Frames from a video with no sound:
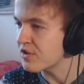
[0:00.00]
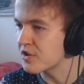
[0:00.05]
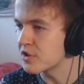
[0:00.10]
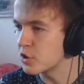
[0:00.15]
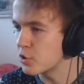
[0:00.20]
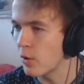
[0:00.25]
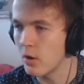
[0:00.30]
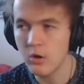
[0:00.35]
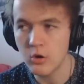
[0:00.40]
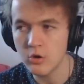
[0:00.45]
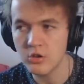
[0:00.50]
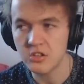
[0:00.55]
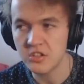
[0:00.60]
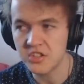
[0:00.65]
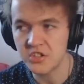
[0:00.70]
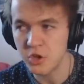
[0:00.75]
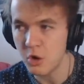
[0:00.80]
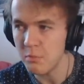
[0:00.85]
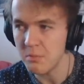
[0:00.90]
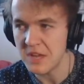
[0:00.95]
presents. You are not
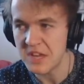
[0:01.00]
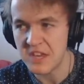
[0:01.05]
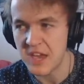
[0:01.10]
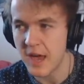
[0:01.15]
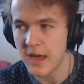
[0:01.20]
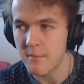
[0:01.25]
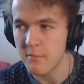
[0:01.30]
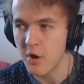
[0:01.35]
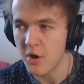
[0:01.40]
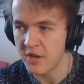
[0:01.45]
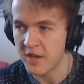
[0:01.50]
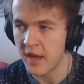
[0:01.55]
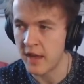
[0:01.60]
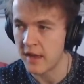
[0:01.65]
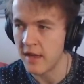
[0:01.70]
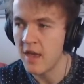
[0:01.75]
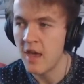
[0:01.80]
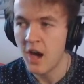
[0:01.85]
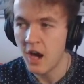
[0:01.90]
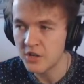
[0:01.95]
going to stop me, game.
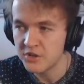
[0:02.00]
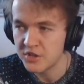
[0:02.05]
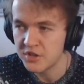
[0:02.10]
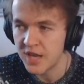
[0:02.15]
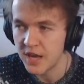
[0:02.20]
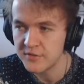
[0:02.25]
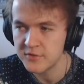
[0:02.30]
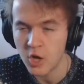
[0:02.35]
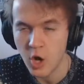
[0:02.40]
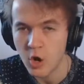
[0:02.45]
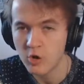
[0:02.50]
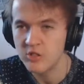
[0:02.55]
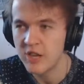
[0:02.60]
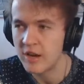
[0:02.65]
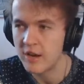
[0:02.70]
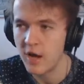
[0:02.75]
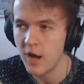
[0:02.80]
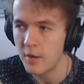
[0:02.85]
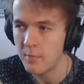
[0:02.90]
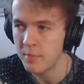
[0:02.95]
Okay, I just have to hold
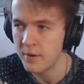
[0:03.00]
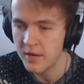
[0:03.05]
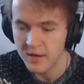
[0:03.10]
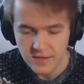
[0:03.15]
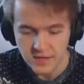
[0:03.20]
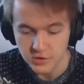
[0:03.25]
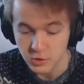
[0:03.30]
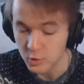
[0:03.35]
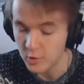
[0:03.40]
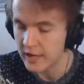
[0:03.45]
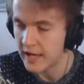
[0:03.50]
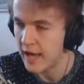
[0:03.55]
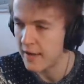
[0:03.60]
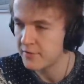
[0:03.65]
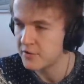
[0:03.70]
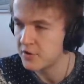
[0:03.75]
that up. That's all I